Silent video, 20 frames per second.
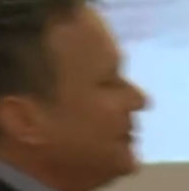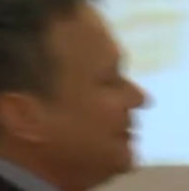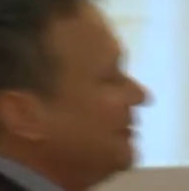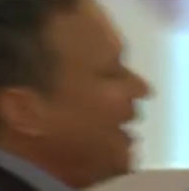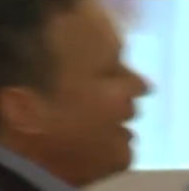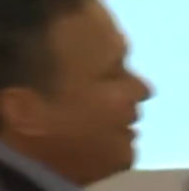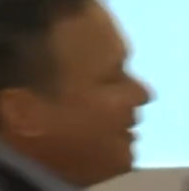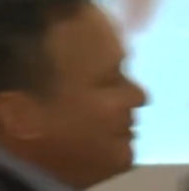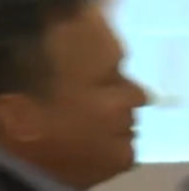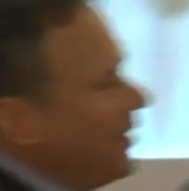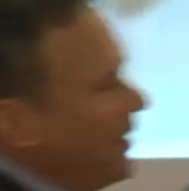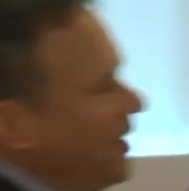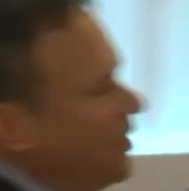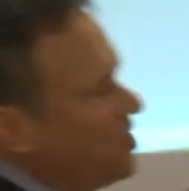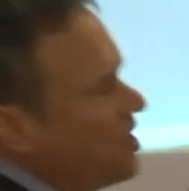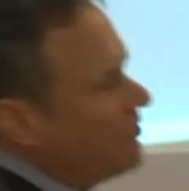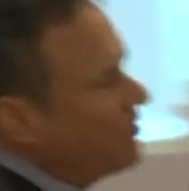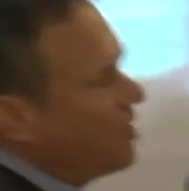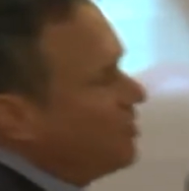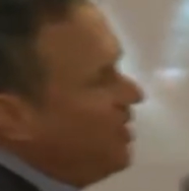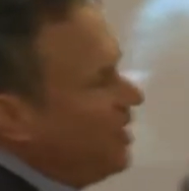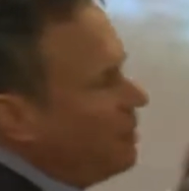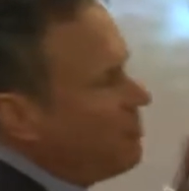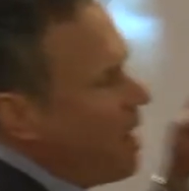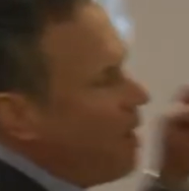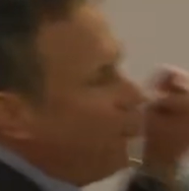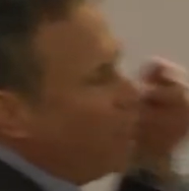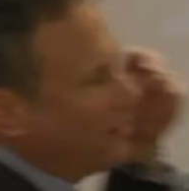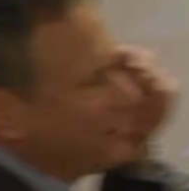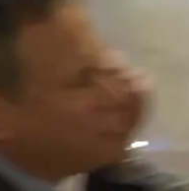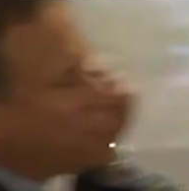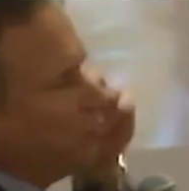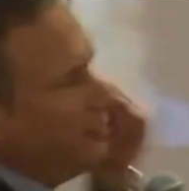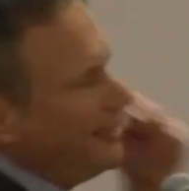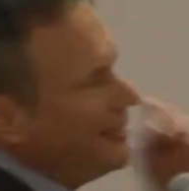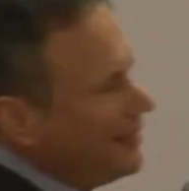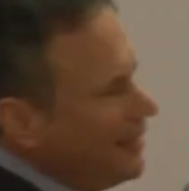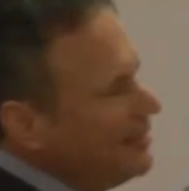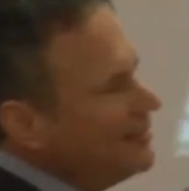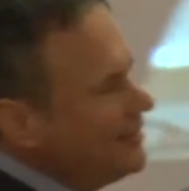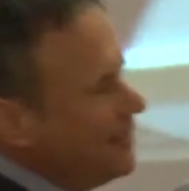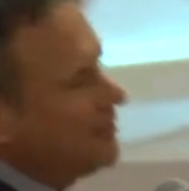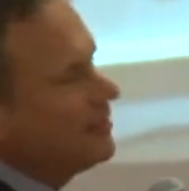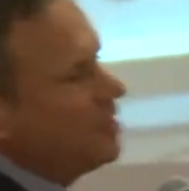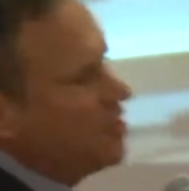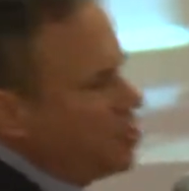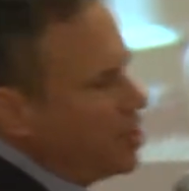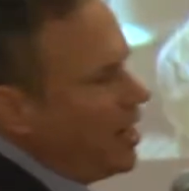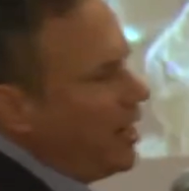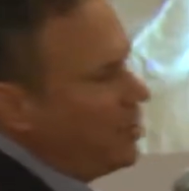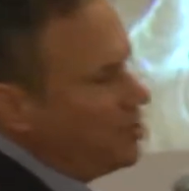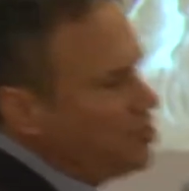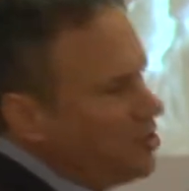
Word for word: Second thing is you have to think about what's realistic to change.